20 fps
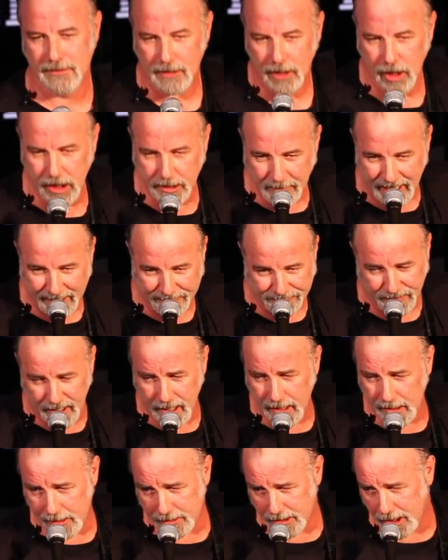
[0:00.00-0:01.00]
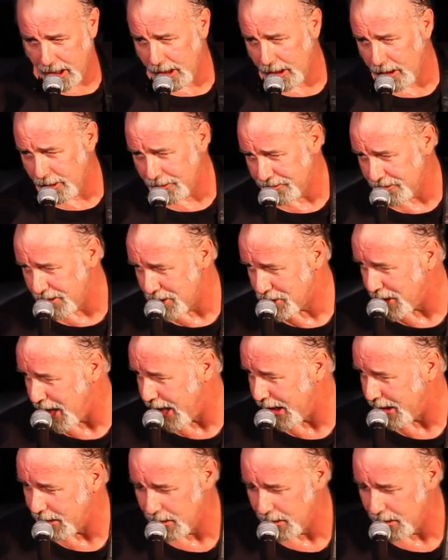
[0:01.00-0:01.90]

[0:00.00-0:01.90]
They make fun of the girls in the state.